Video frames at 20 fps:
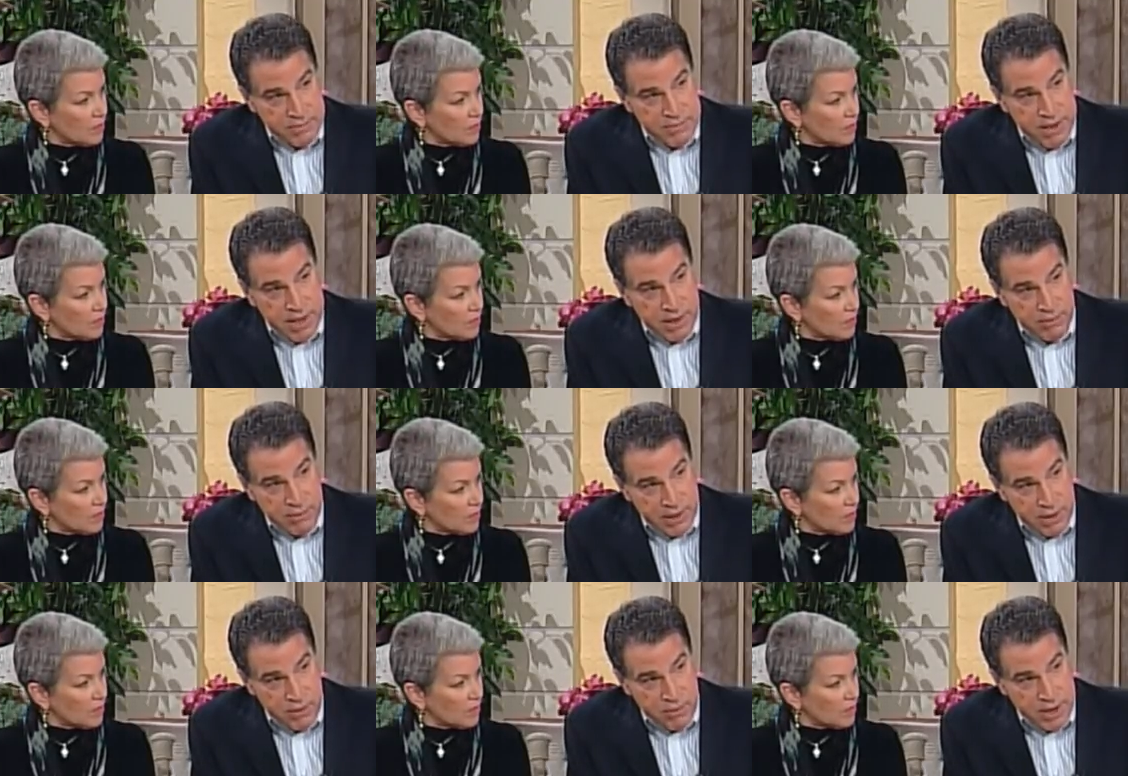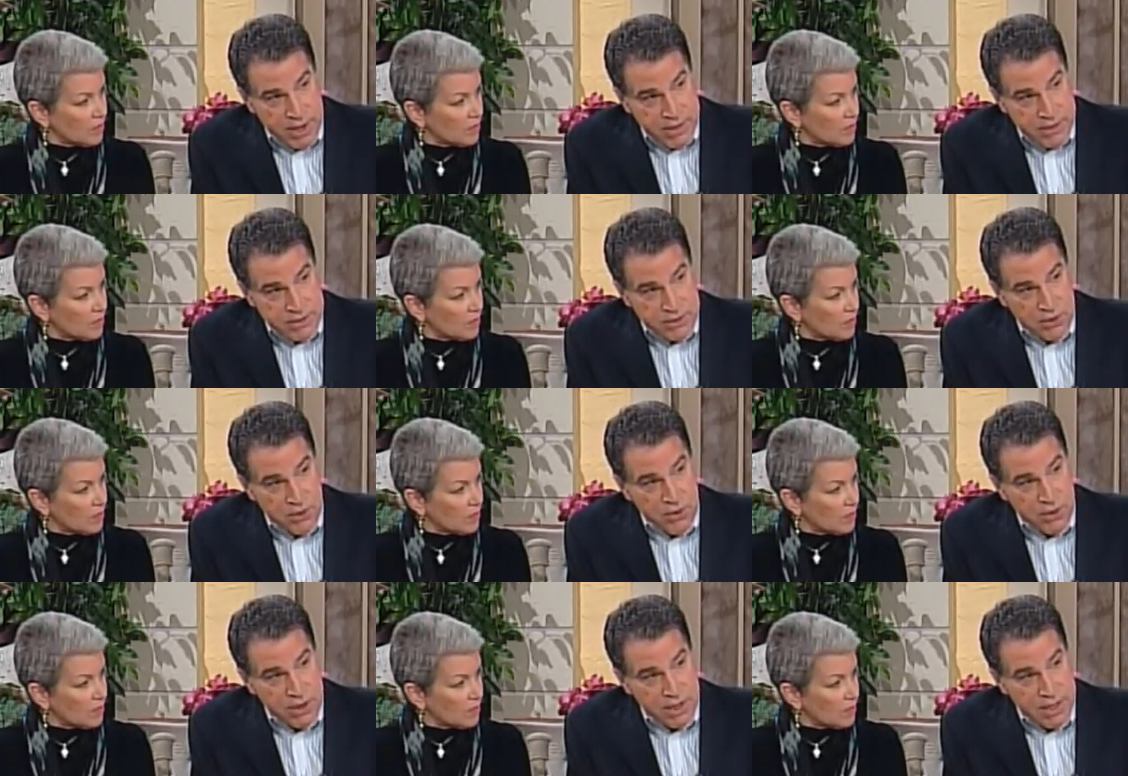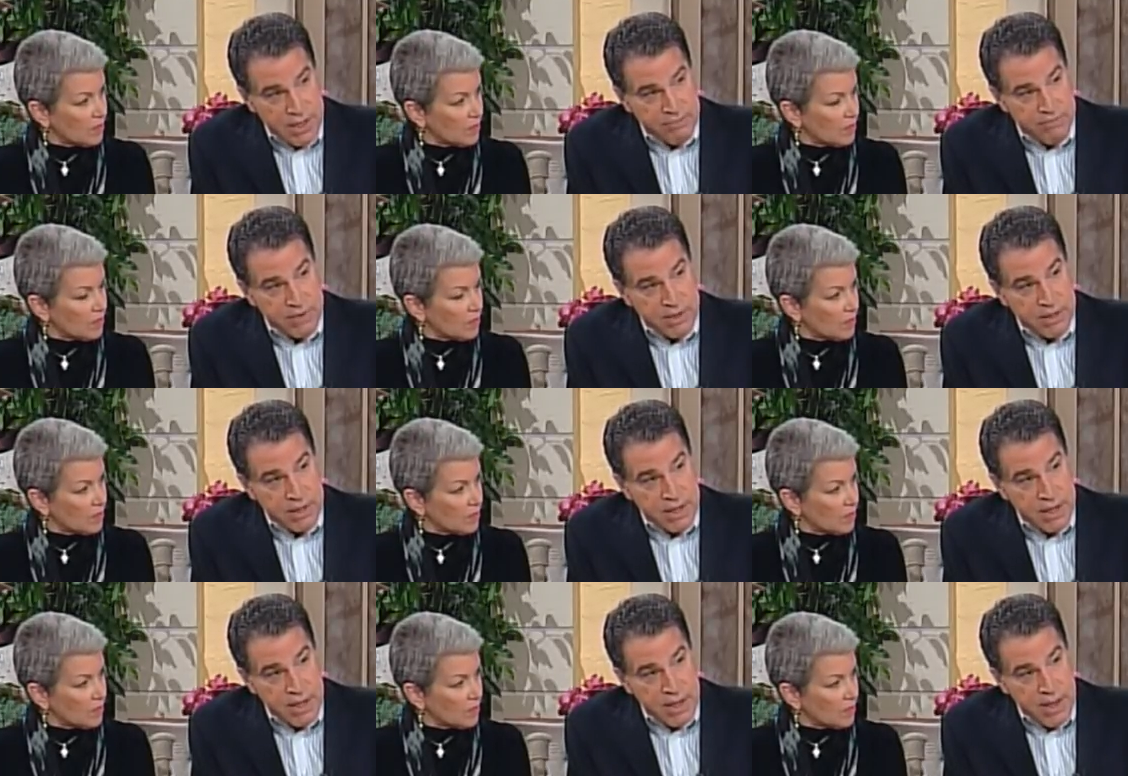Speaker 1: make a request or
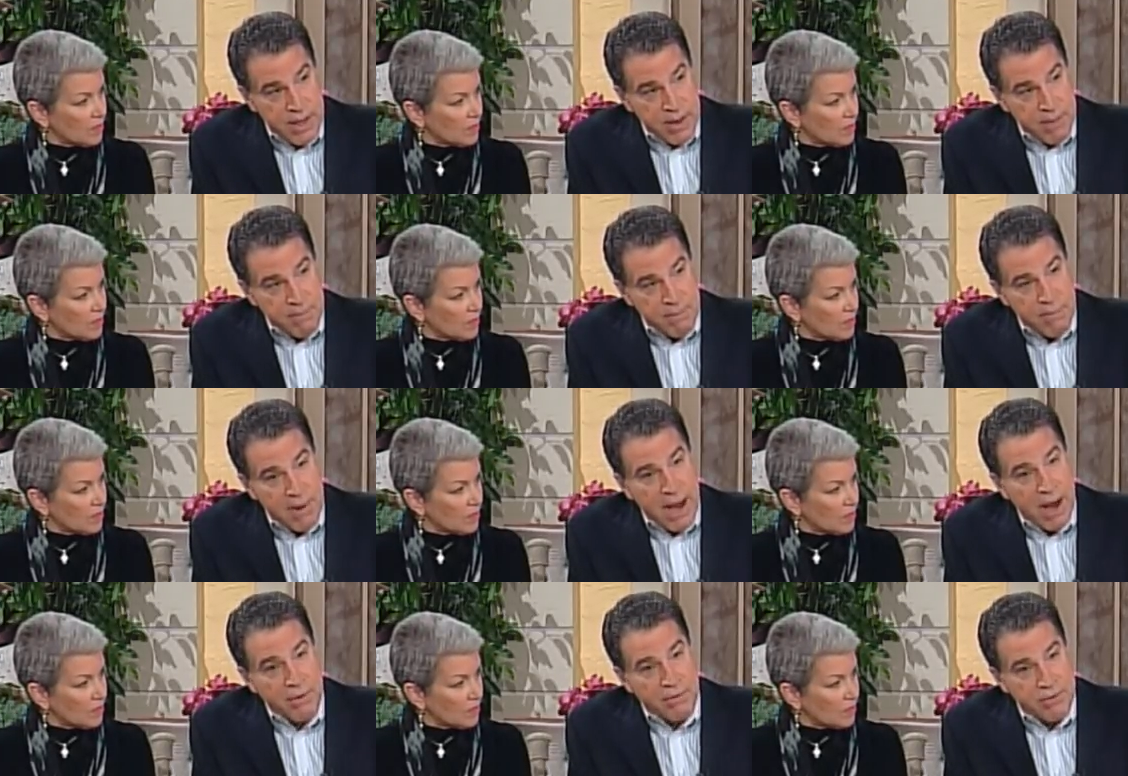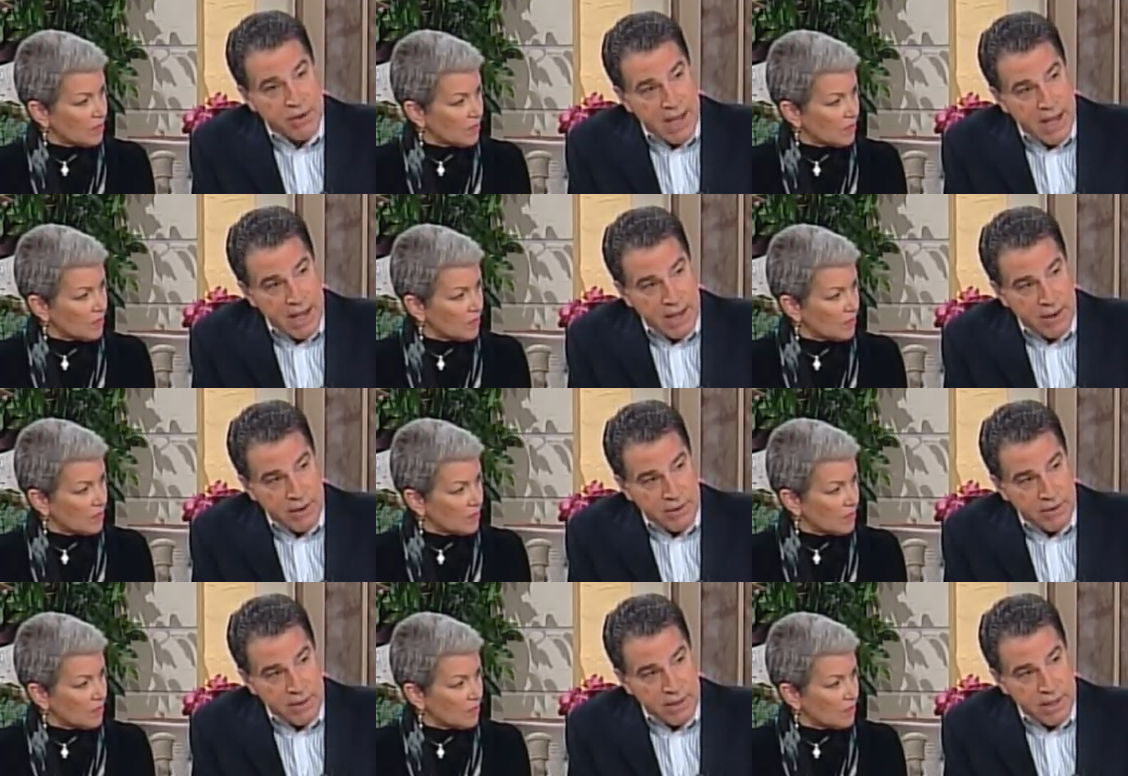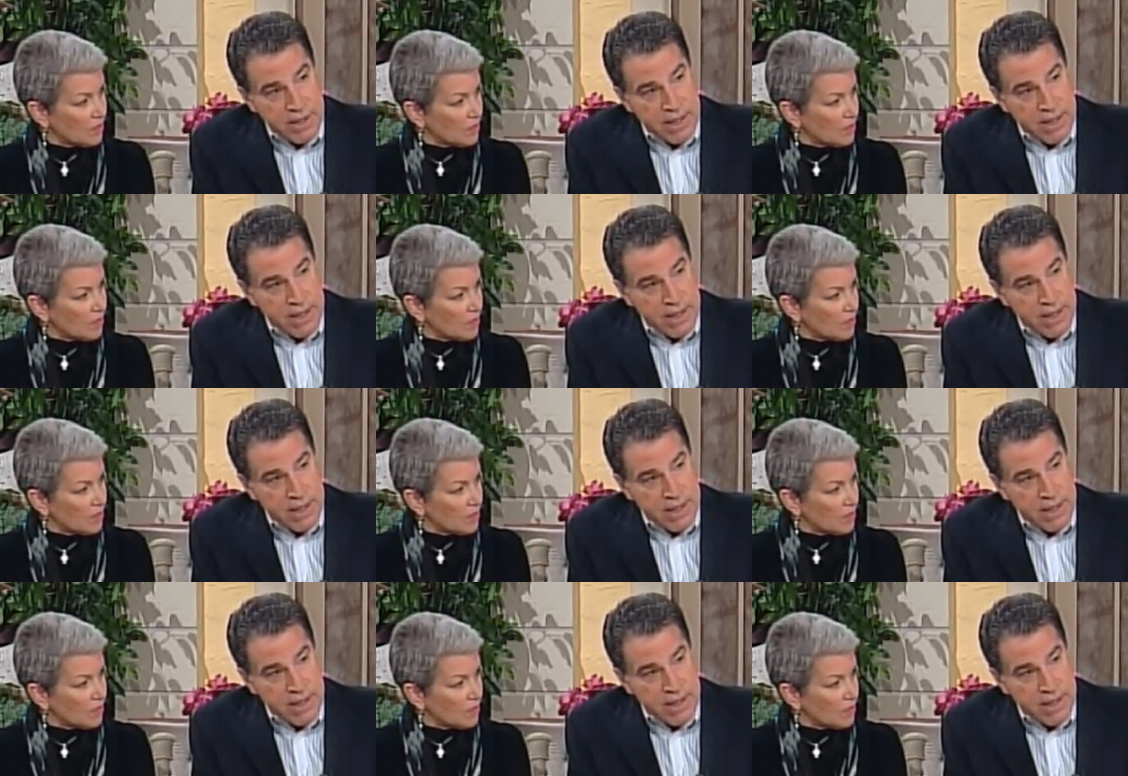even bow down. He